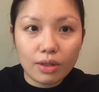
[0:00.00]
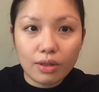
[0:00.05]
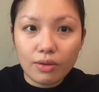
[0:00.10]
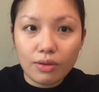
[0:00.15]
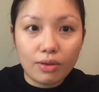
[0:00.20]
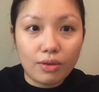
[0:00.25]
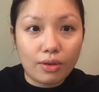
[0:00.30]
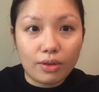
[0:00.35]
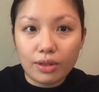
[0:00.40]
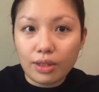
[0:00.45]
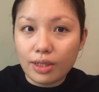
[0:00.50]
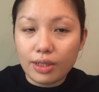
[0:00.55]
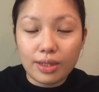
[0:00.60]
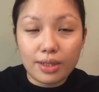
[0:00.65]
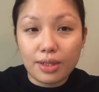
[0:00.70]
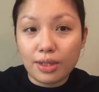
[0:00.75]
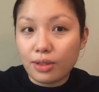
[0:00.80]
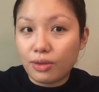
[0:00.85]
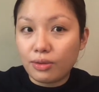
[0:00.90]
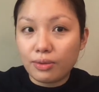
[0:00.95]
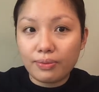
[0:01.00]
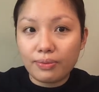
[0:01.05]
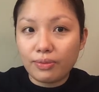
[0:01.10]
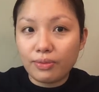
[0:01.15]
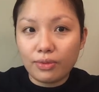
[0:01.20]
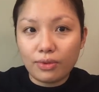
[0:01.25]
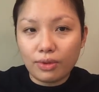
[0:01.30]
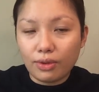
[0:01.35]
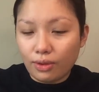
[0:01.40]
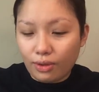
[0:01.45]
not easy, girl,
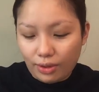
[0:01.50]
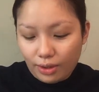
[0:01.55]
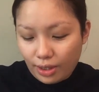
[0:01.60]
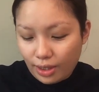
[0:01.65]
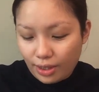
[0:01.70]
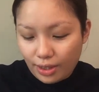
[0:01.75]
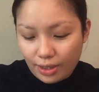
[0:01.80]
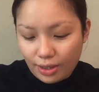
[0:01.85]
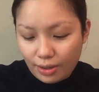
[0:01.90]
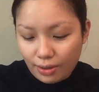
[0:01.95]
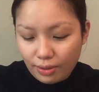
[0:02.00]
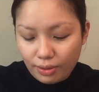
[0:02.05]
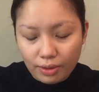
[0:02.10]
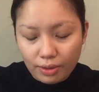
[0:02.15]
not easy.